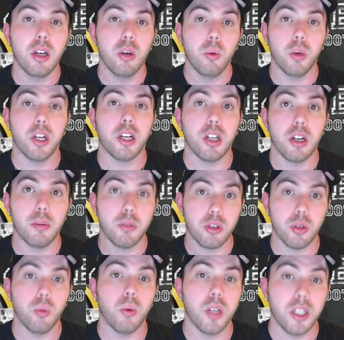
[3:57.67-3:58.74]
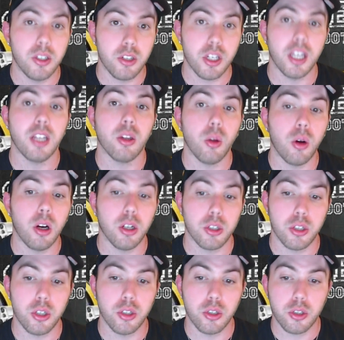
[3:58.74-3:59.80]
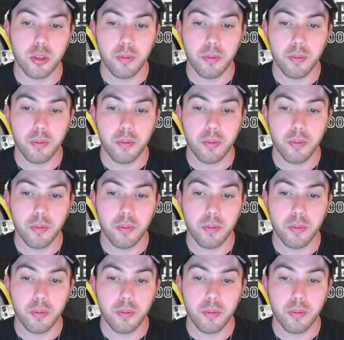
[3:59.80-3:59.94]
when it comes to wins and losses.